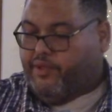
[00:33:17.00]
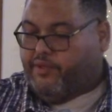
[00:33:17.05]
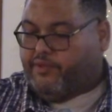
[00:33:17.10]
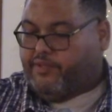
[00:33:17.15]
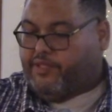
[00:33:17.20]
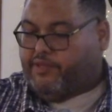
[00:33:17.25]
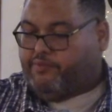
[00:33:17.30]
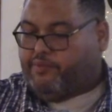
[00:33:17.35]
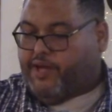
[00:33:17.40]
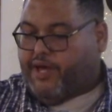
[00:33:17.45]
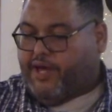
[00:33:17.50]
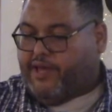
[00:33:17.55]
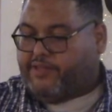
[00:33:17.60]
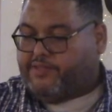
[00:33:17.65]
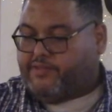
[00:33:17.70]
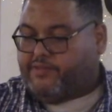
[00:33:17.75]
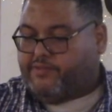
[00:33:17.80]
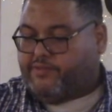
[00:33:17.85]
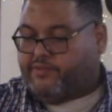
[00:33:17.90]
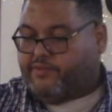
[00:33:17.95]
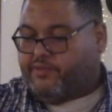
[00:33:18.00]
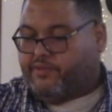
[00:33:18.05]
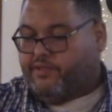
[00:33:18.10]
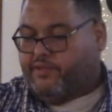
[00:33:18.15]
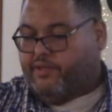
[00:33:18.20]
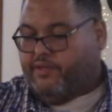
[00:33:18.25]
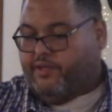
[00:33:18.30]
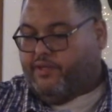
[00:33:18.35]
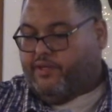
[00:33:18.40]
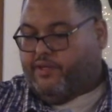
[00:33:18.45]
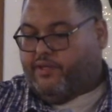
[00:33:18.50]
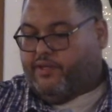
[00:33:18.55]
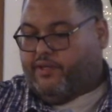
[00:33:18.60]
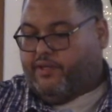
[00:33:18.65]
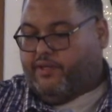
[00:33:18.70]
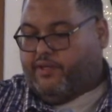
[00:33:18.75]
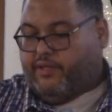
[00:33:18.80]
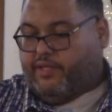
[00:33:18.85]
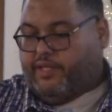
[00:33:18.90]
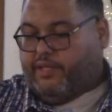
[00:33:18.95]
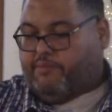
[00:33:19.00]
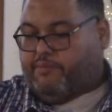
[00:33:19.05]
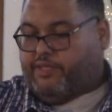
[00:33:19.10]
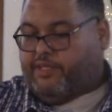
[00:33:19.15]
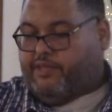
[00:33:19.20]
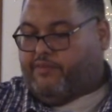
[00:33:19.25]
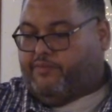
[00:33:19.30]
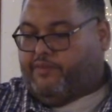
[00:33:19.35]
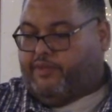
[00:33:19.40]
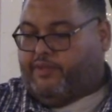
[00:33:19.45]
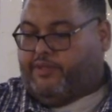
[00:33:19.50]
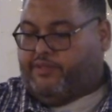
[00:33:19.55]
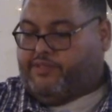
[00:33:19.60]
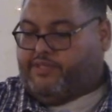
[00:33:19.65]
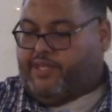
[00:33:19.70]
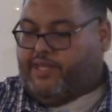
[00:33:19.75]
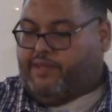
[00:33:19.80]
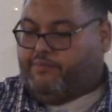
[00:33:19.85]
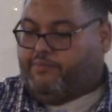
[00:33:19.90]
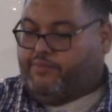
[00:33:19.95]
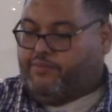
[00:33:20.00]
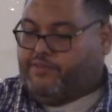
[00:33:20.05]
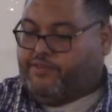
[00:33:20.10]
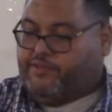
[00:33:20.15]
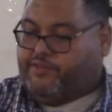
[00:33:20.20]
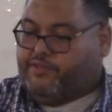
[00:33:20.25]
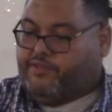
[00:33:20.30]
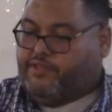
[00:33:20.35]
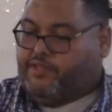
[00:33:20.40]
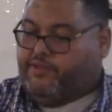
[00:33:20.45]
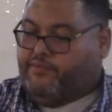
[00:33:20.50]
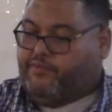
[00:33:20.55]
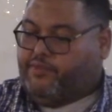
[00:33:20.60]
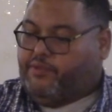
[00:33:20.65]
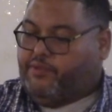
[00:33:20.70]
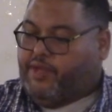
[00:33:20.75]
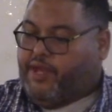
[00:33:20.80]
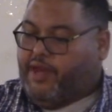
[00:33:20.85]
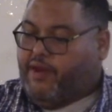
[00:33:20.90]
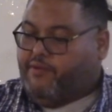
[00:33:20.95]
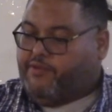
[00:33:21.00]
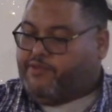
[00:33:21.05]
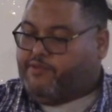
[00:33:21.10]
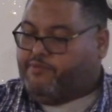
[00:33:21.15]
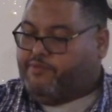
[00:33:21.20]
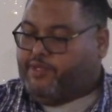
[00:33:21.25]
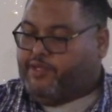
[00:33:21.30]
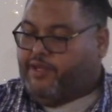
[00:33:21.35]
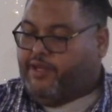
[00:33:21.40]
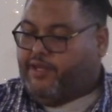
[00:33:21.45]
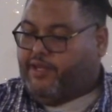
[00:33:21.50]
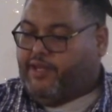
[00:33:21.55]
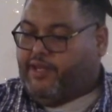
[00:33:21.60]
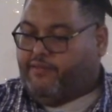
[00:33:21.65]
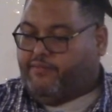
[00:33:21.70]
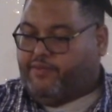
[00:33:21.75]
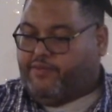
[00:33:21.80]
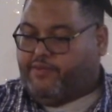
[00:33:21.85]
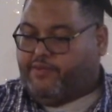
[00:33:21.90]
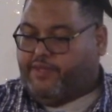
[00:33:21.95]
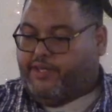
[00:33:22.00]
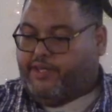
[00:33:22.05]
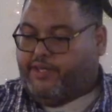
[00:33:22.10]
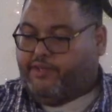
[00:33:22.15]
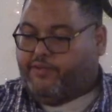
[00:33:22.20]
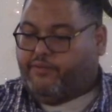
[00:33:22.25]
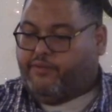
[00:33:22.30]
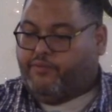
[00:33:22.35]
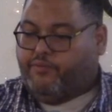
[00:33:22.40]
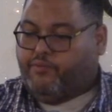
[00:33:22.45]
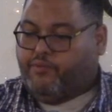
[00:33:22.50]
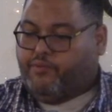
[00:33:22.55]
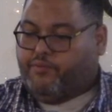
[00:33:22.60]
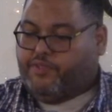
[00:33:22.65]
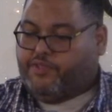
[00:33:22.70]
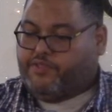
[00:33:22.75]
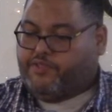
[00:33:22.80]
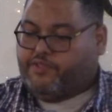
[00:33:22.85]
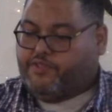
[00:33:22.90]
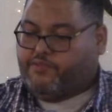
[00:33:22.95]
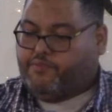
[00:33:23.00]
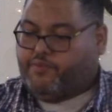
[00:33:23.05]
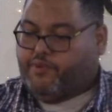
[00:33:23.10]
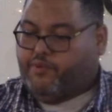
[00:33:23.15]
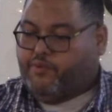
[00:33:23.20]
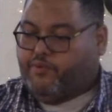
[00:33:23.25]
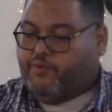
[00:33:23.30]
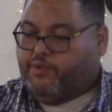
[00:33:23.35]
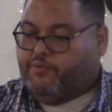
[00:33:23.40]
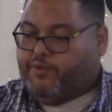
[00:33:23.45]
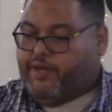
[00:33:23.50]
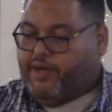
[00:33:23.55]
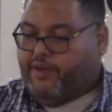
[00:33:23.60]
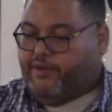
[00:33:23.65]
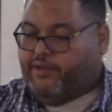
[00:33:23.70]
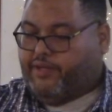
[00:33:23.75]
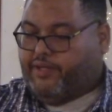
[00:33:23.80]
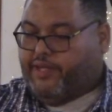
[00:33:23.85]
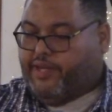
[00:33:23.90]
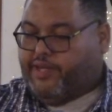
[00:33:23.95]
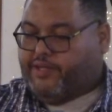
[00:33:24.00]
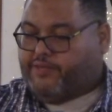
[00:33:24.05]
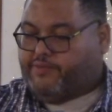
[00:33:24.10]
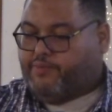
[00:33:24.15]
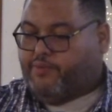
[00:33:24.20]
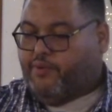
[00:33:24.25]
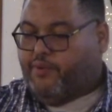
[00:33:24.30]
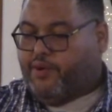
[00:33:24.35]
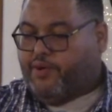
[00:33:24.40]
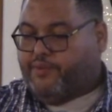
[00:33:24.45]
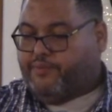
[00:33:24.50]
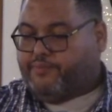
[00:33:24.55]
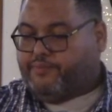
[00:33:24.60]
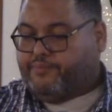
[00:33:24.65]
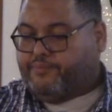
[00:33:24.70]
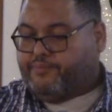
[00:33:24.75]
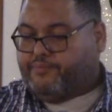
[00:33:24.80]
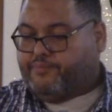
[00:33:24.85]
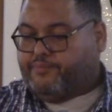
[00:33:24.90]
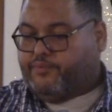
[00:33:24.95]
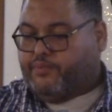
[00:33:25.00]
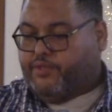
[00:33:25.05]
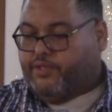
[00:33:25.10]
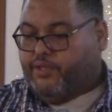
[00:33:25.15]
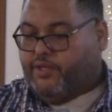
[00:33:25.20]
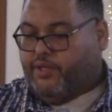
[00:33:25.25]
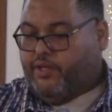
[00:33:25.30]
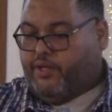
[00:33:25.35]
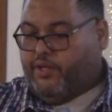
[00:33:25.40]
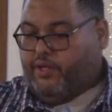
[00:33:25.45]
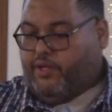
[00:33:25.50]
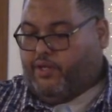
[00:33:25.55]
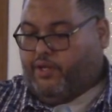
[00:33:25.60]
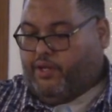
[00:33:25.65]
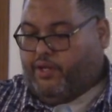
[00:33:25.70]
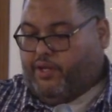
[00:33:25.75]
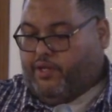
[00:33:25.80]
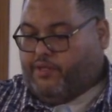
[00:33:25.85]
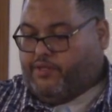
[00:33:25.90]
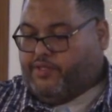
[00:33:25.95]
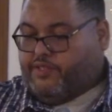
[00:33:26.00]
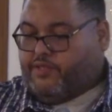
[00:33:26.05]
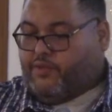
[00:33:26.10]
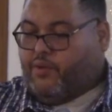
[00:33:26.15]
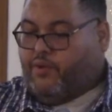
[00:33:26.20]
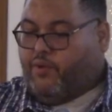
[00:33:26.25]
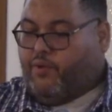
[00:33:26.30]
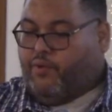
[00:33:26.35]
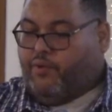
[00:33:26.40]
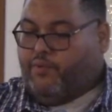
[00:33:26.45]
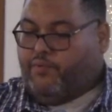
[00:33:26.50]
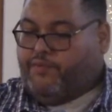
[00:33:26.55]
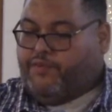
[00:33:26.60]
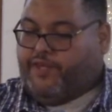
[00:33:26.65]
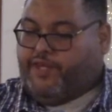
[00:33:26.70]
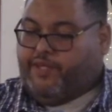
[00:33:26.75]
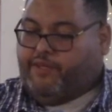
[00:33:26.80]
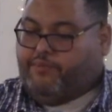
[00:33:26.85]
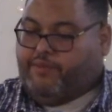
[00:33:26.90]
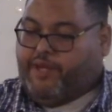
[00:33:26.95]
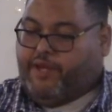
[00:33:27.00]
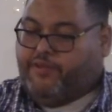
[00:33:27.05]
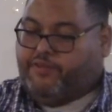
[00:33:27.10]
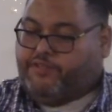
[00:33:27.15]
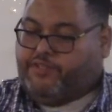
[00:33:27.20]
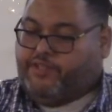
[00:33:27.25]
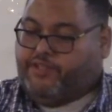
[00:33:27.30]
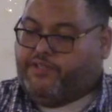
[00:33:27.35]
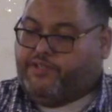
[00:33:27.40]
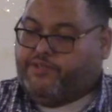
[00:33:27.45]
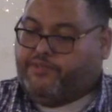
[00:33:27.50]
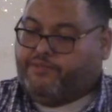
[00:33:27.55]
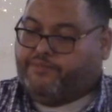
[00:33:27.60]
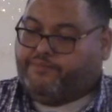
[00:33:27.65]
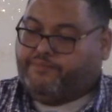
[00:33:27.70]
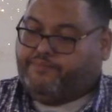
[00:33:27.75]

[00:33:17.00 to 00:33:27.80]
the apostles. Let me give you an example just to give you how it's beyond everything, what we just spoke about in the last part. This whole thing about gender.